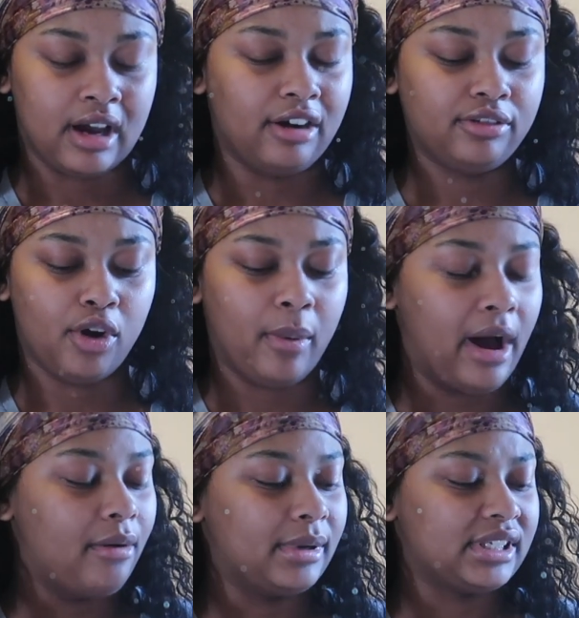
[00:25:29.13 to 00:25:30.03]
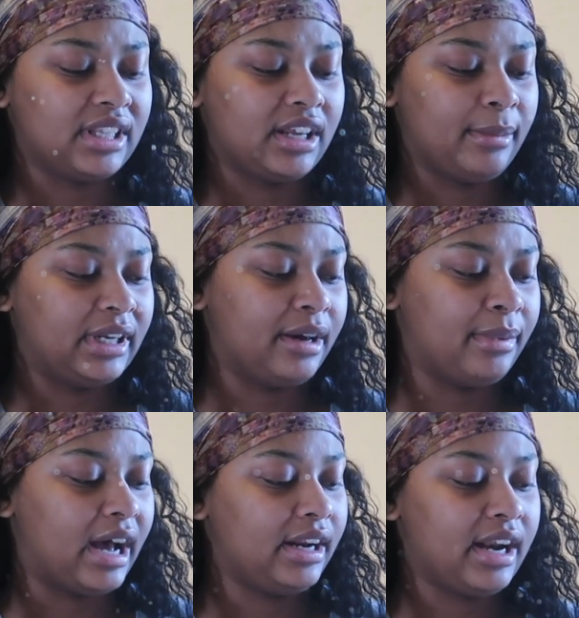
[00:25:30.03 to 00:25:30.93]
I don't know why I wasn't thinking about that,
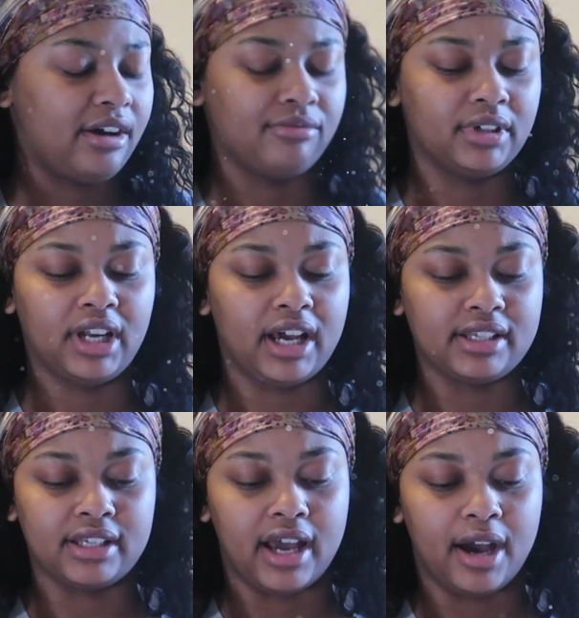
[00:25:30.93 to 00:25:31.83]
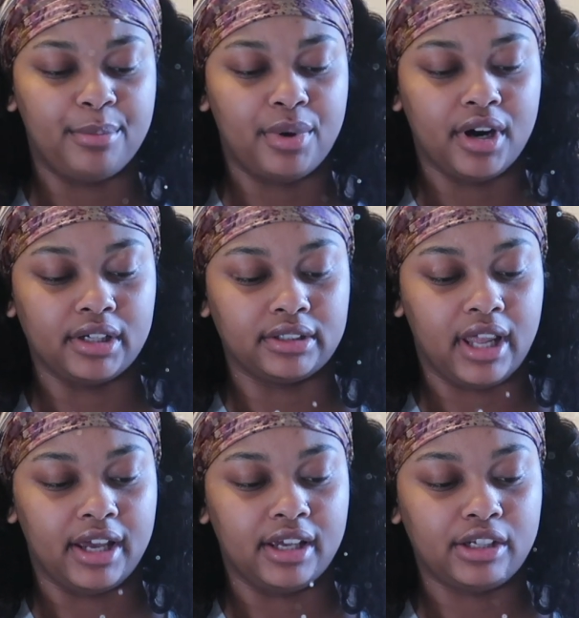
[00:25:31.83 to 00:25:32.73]
but I did not realize that I parked
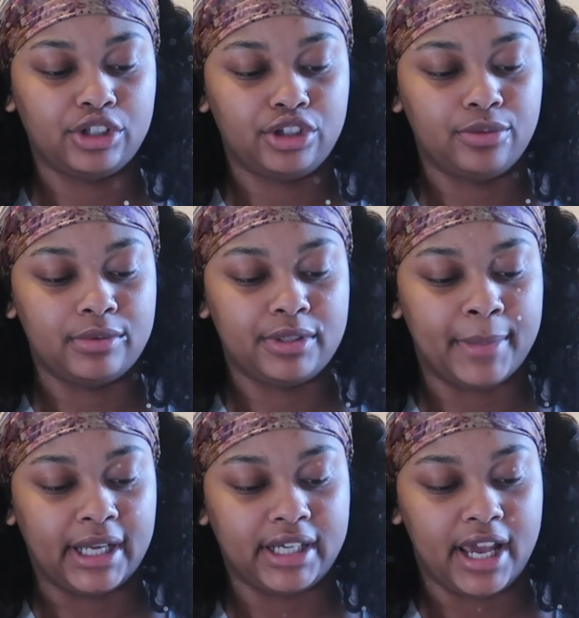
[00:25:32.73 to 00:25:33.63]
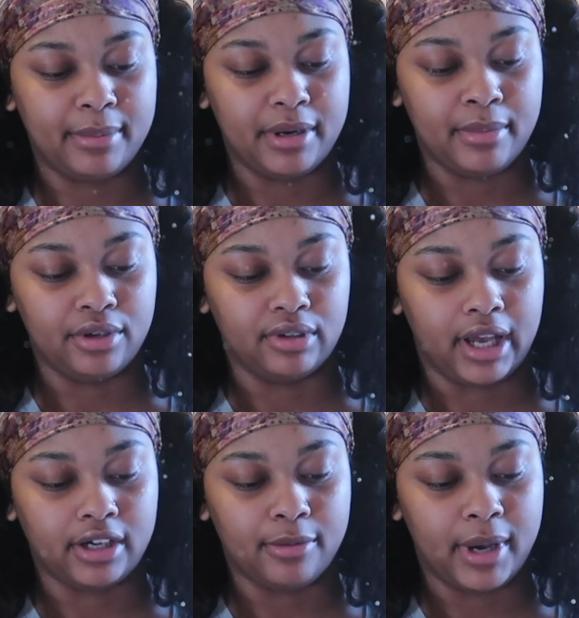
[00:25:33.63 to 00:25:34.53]
like smack dab in the middle,
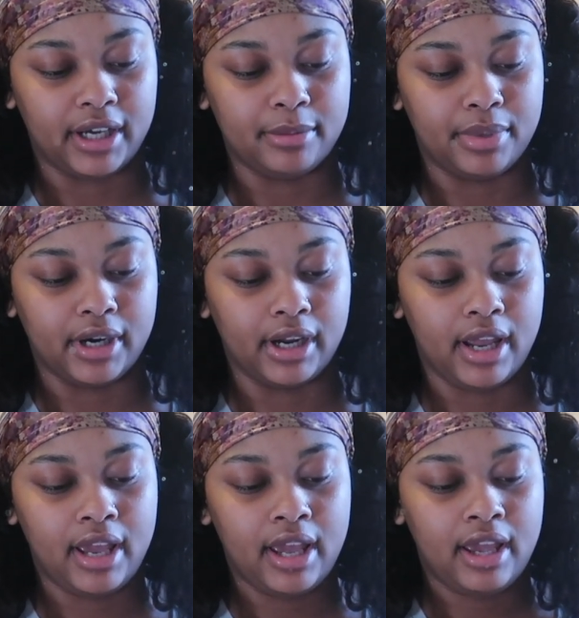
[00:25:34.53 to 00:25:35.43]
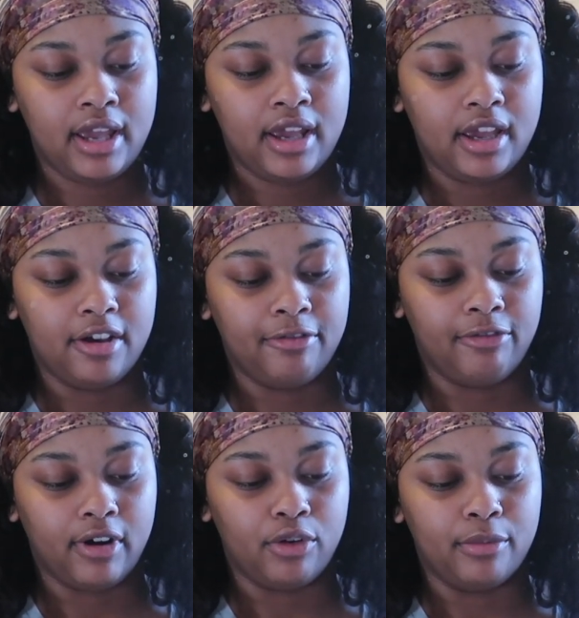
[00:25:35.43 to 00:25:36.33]
like nobody could park in
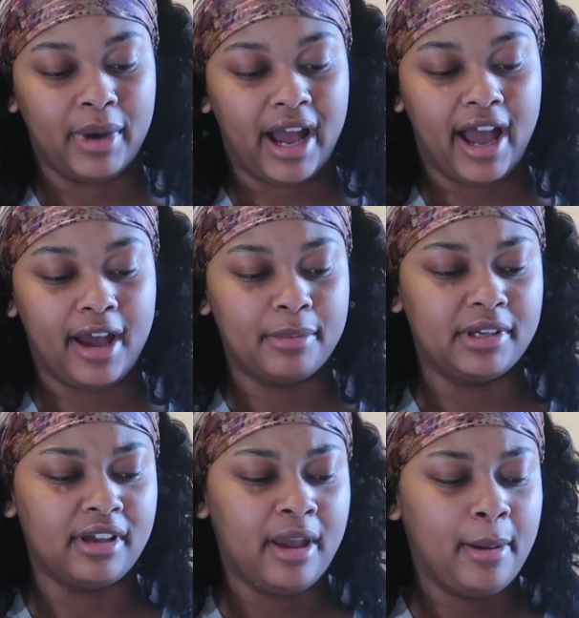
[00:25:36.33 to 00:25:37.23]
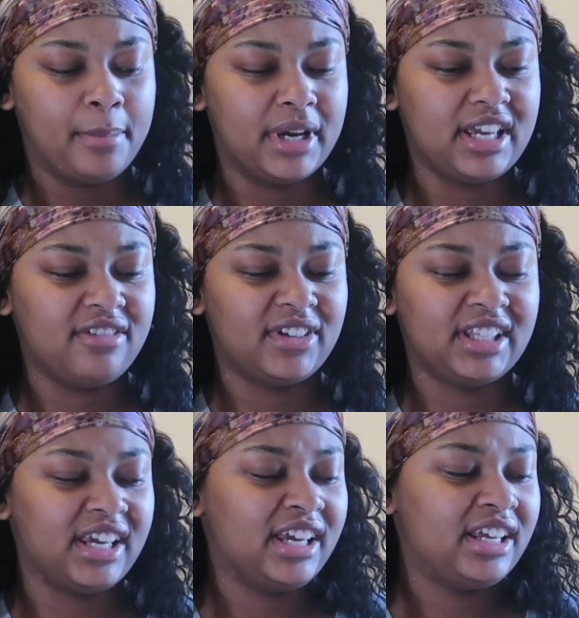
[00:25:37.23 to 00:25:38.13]
front or behind me. But even
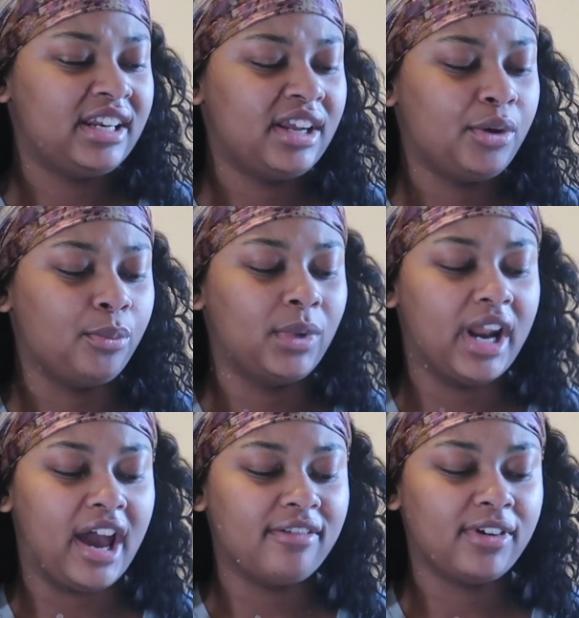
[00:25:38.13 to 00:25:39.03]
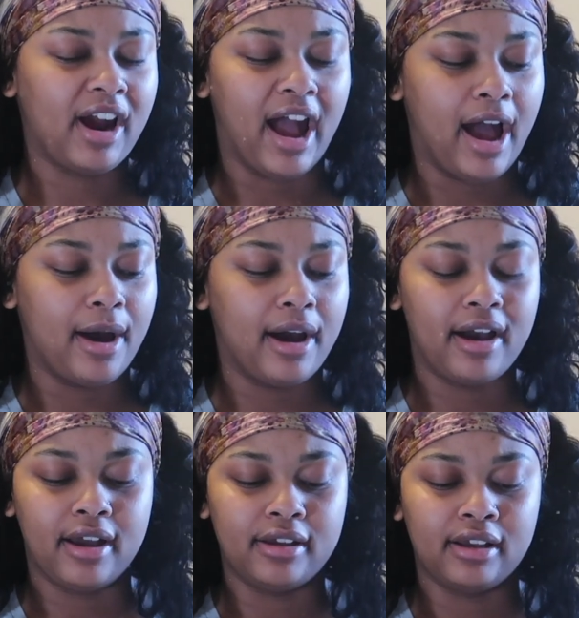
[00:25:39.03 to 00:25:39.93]
then, whenever
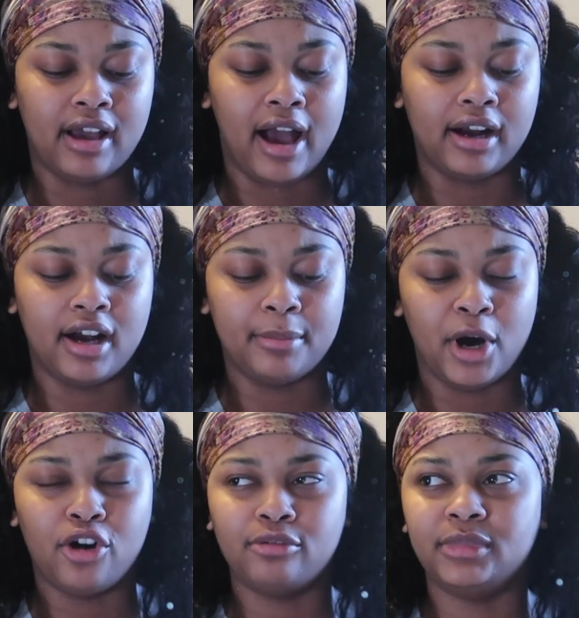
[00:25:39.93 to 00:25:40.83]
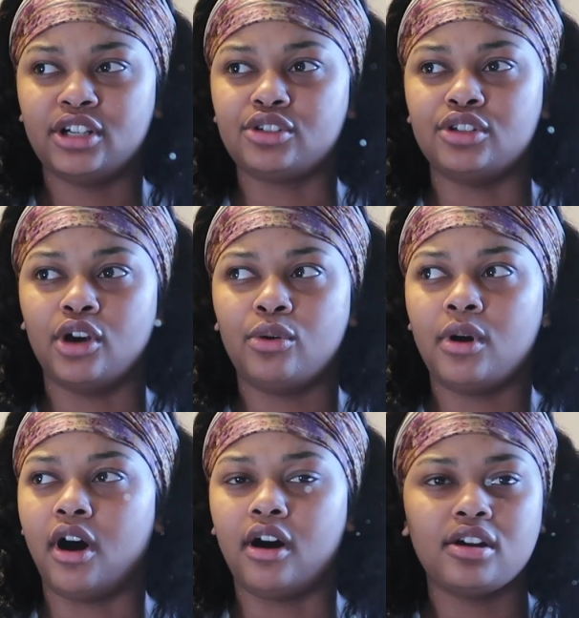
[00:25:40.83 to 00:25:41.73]
I come home, there's no
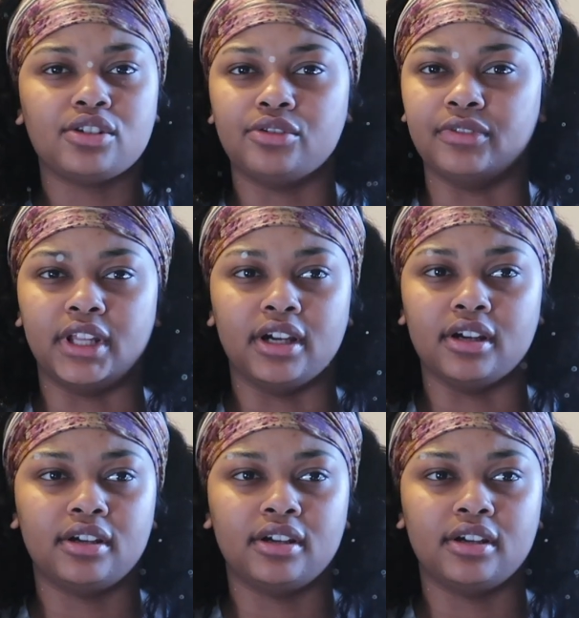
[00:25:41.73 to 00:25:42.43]
cars over there.